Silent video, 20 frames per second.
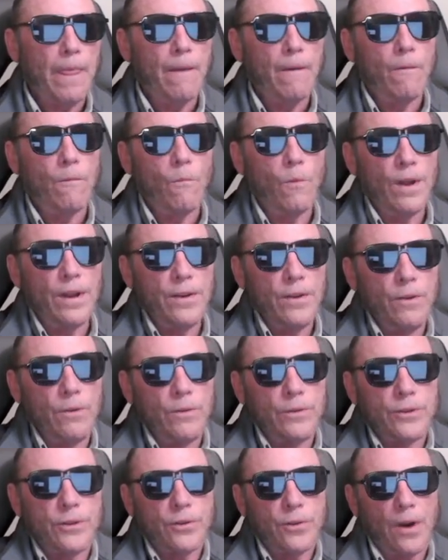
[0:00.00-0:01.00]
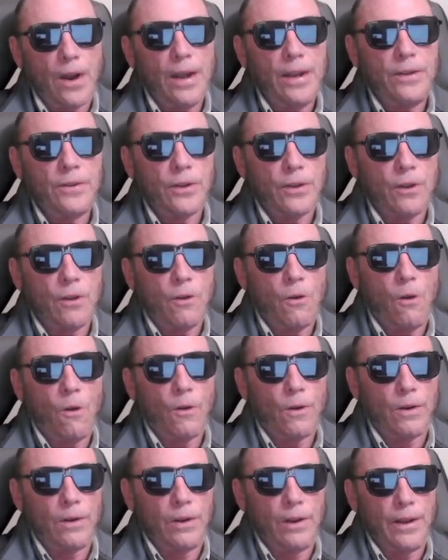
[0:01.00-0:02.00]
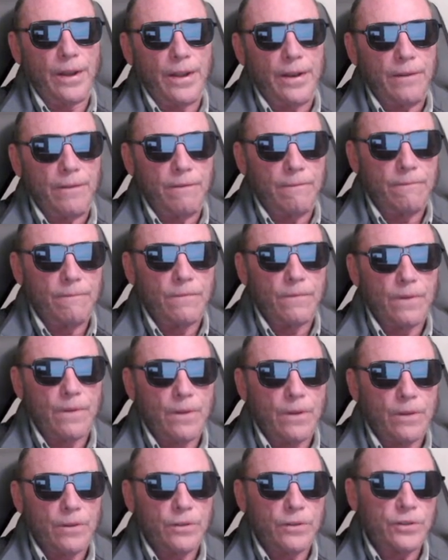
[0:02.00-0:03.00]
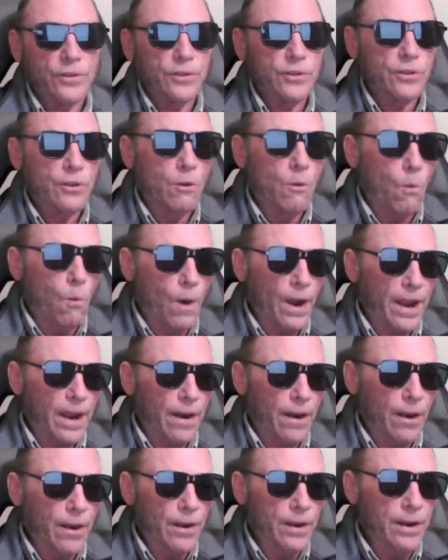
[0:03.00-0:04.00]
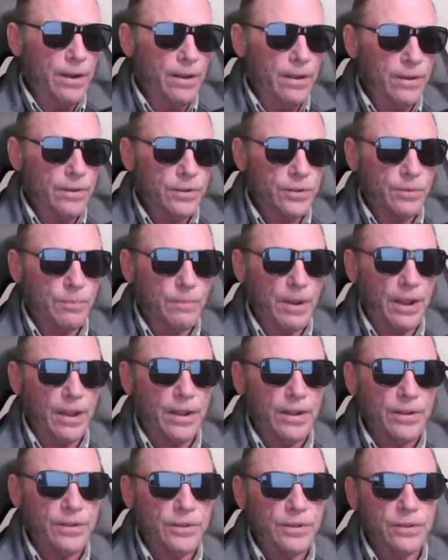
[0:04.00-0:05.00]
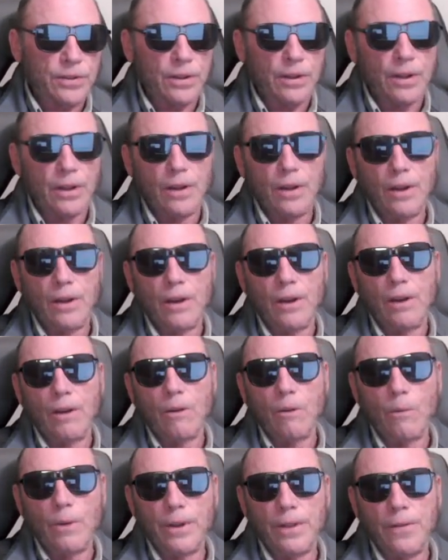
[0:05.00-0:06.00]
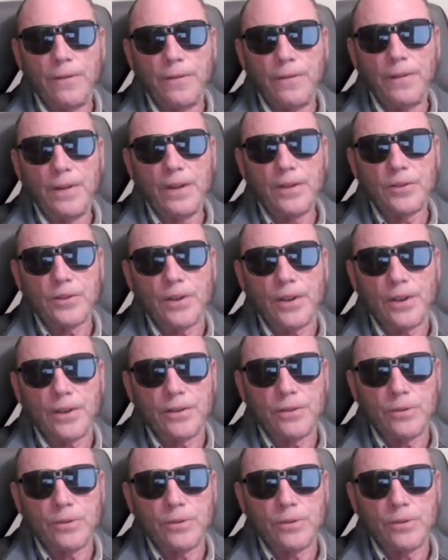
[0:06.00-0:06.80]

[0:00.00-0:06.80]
When you try to correlate squared space with physics,